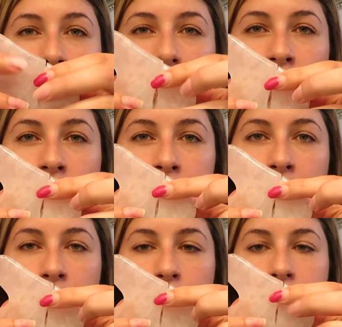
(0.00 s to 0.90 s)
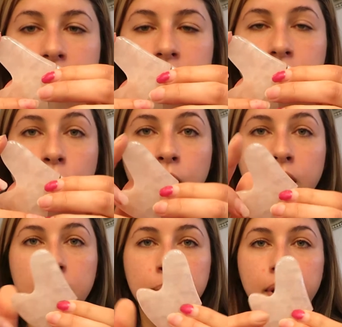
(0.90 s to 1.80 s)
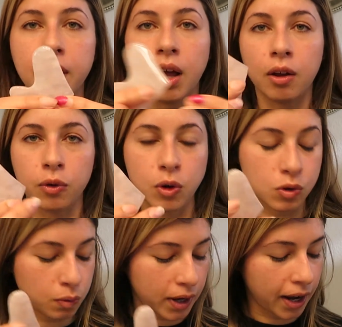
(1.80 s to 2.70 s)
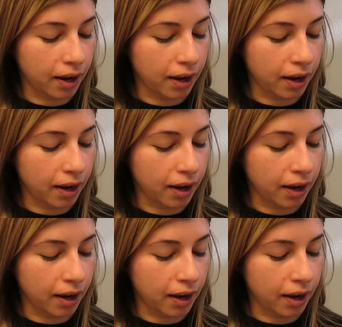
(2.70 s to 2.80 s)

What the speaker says: I ordered a new one, but I'll use what I